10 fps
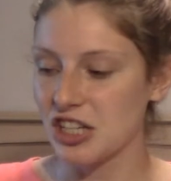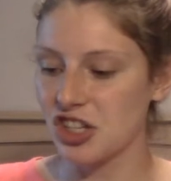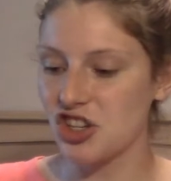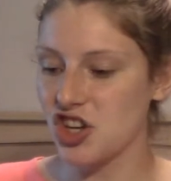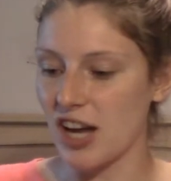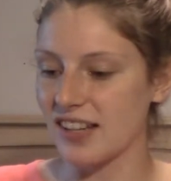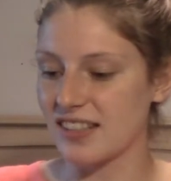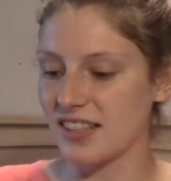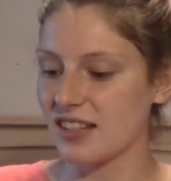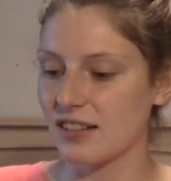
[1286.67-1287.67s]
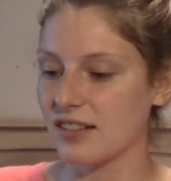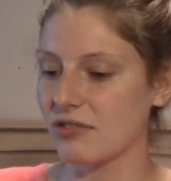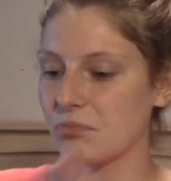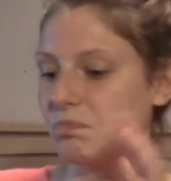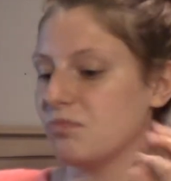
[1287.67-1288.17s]
to just
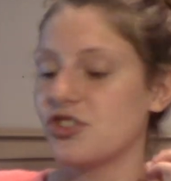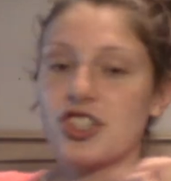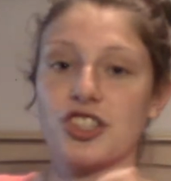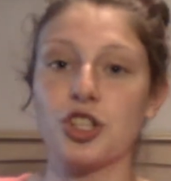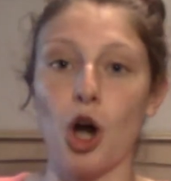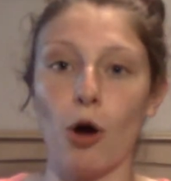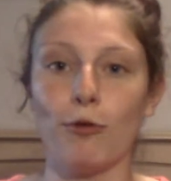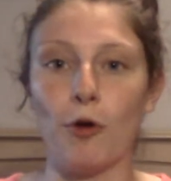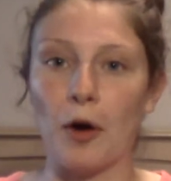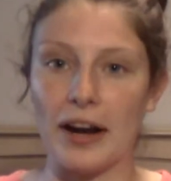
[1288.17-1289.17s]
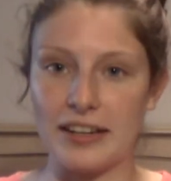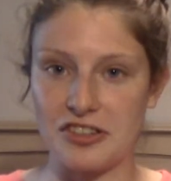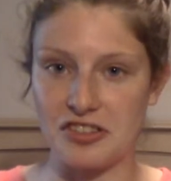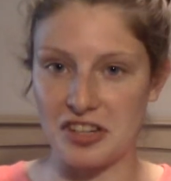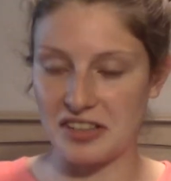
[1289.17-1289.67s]
go for it,
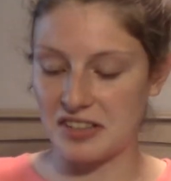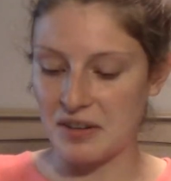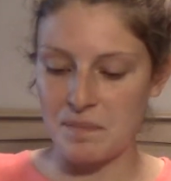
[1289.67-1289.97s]
to just